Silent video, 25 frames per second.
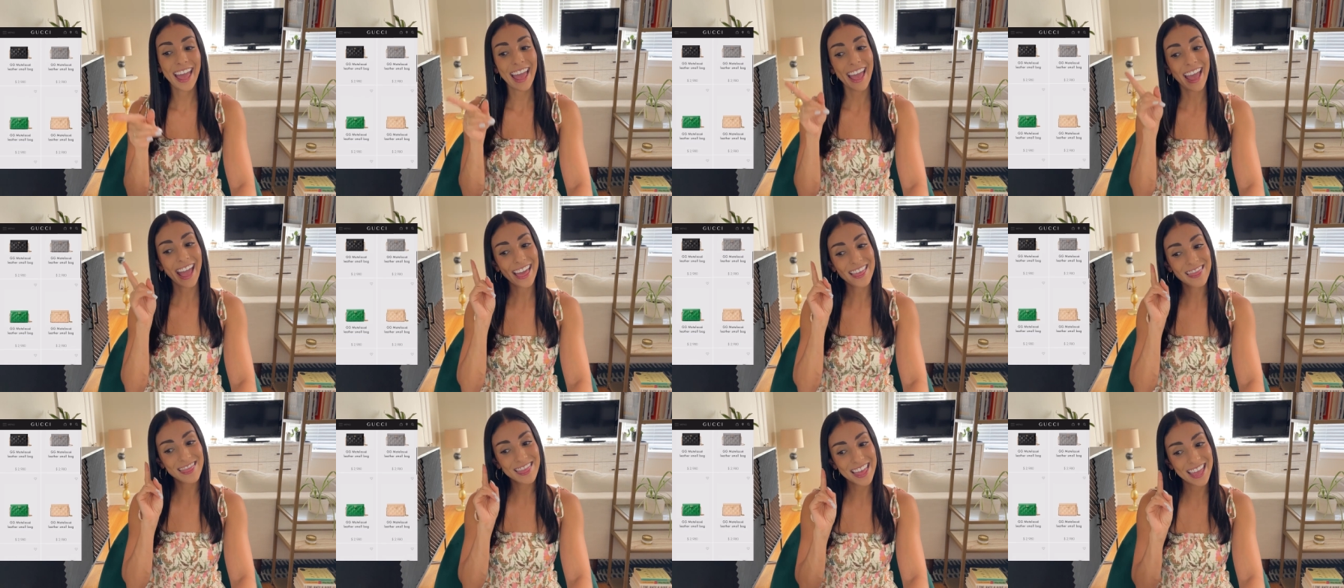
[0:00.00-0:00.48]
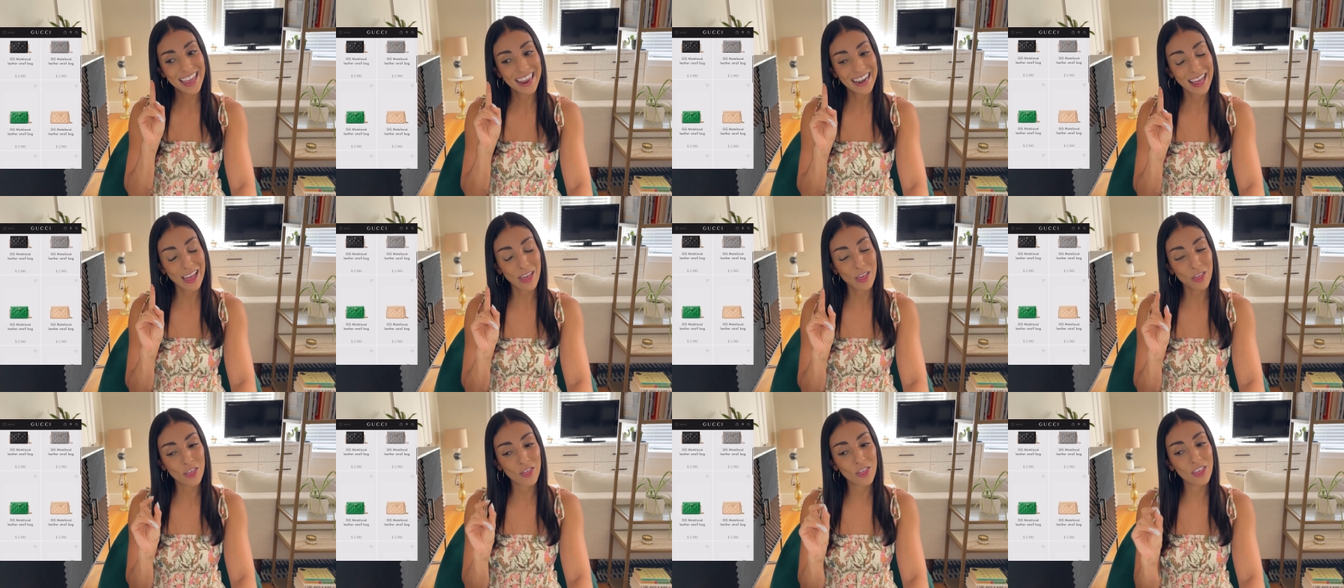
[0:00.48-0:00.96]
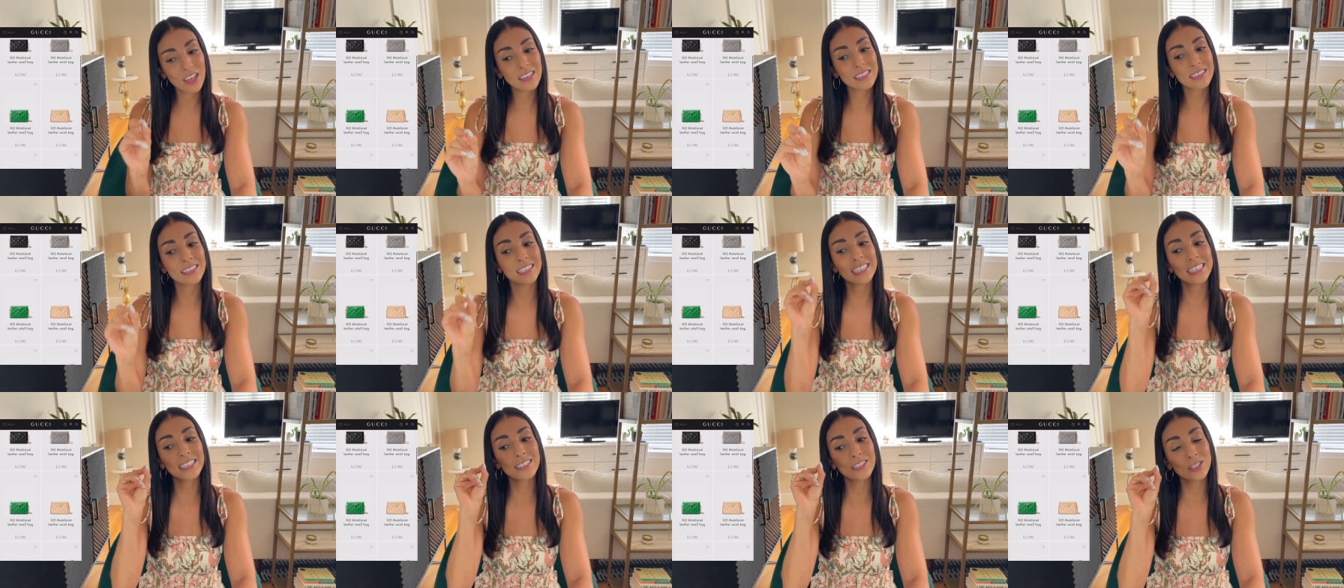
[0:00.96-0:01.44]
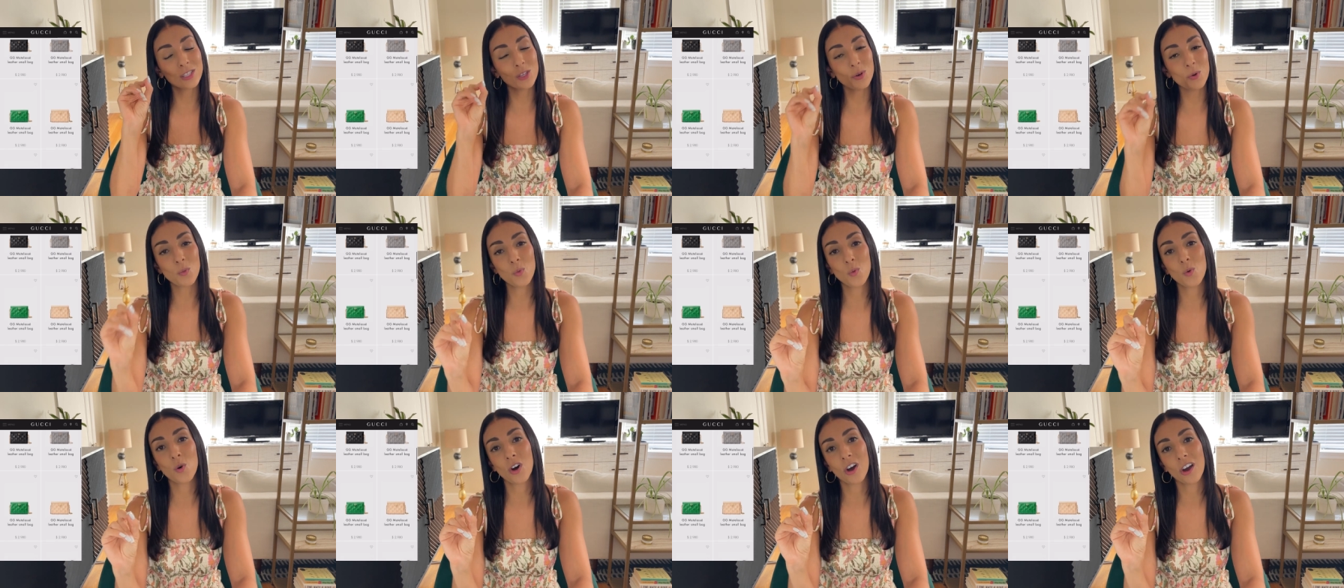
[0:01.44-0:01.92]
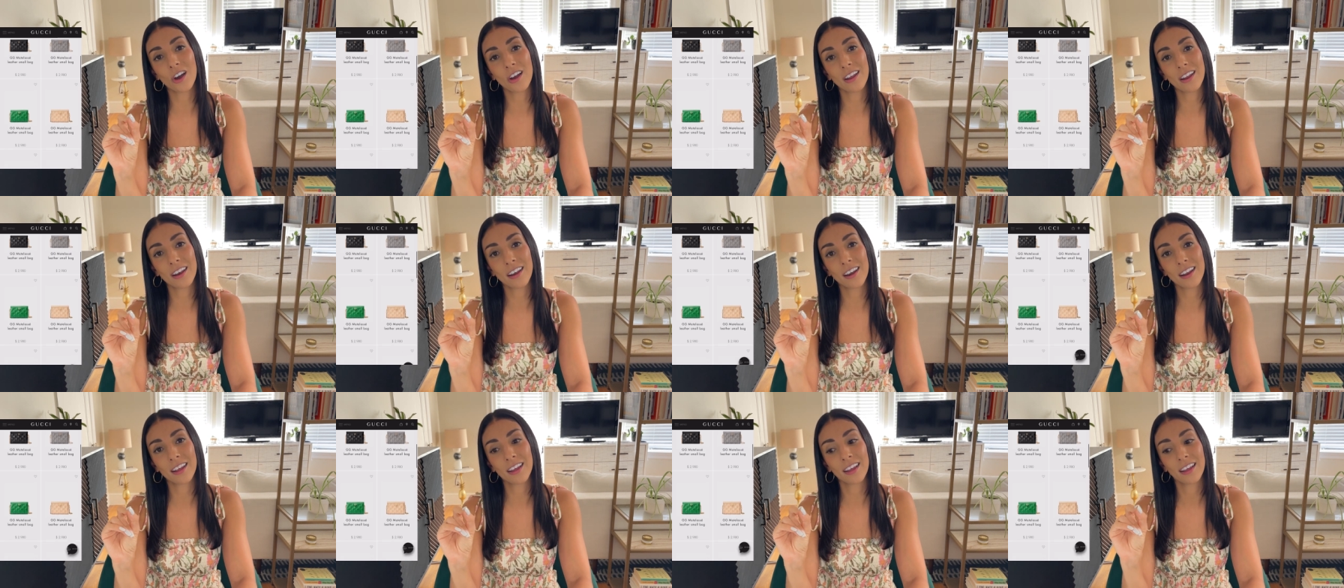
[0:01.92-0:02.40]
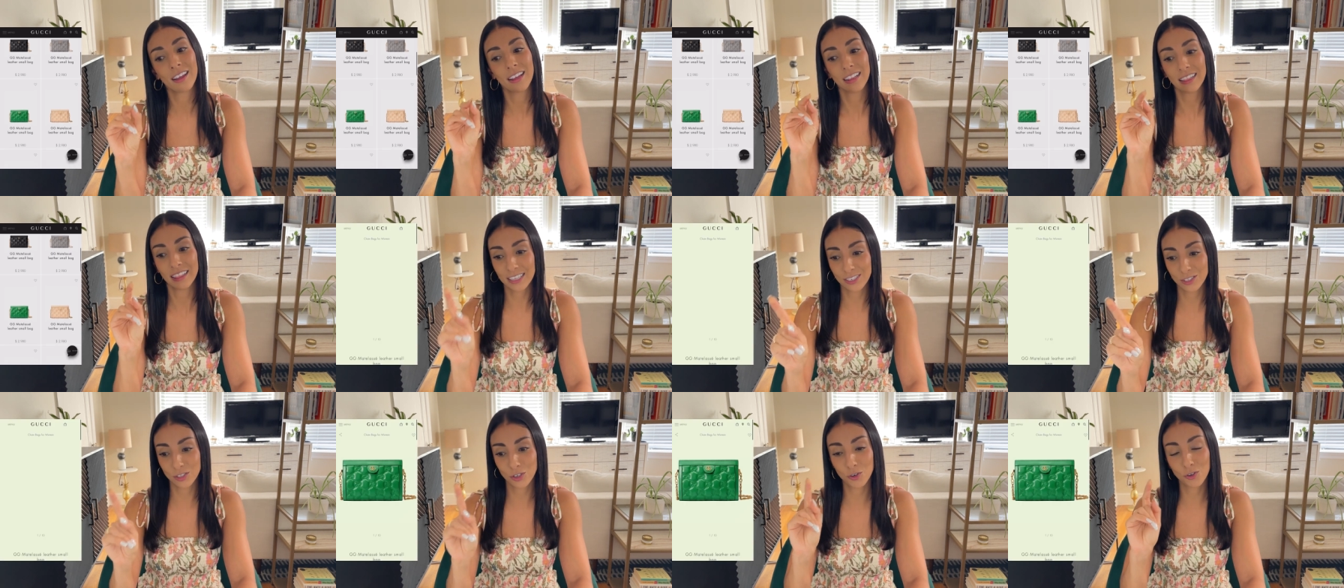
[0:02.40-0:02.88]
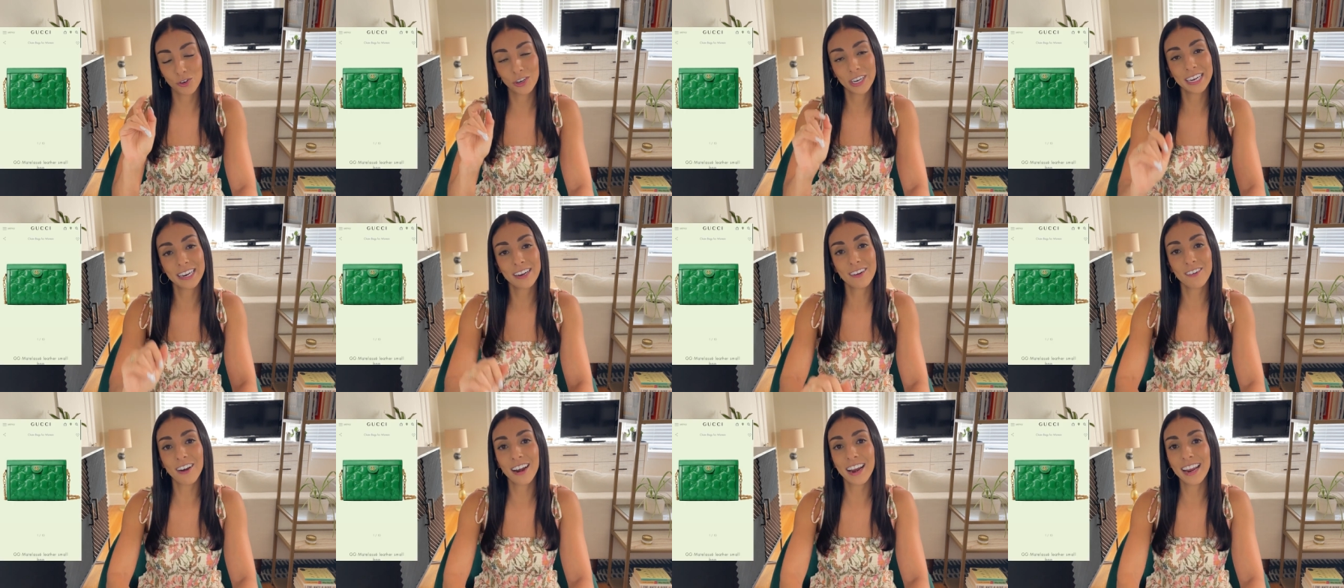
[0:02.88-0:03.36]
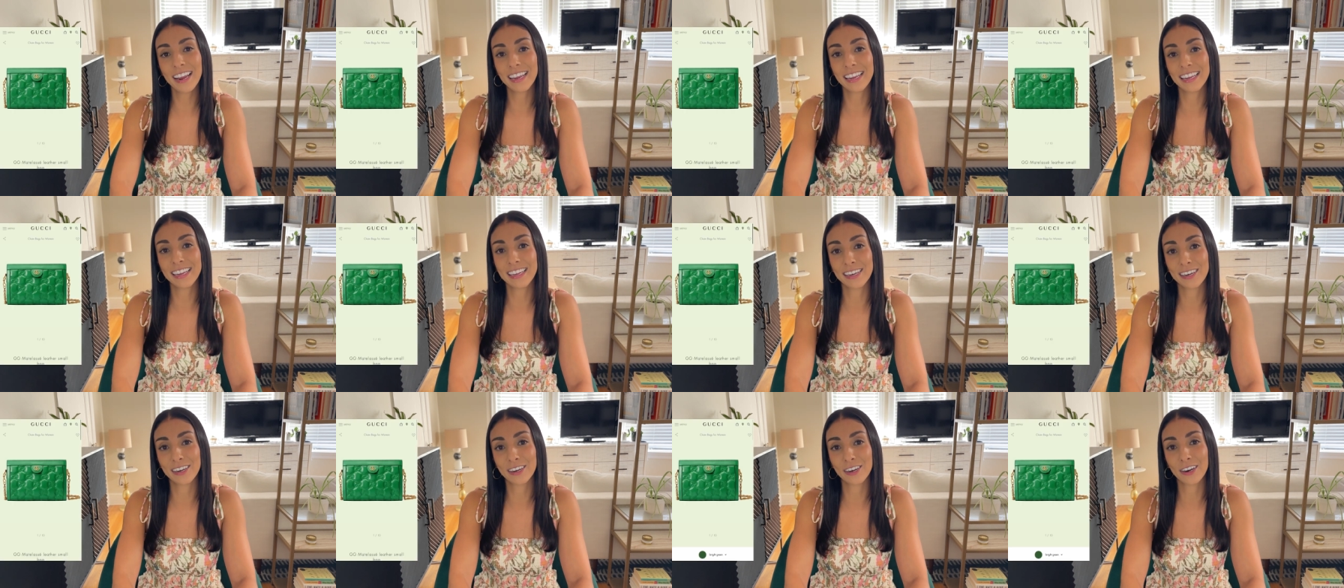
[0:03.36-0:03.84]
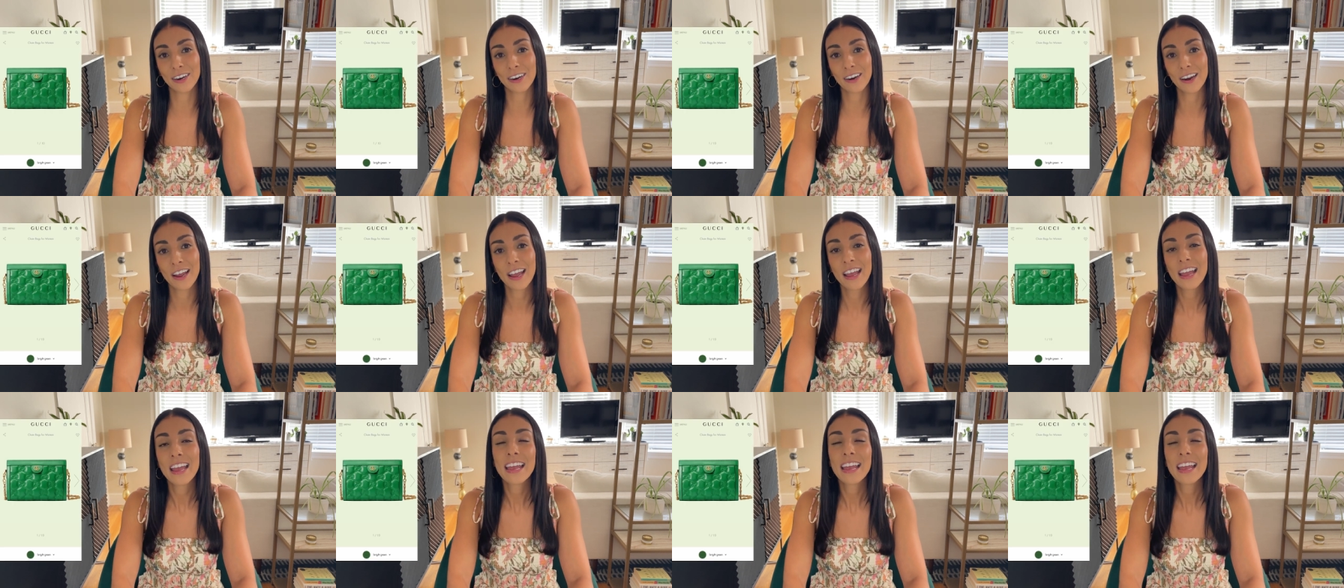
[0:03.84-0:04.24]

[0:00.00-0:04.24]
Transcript: and then this is the one, this green right here,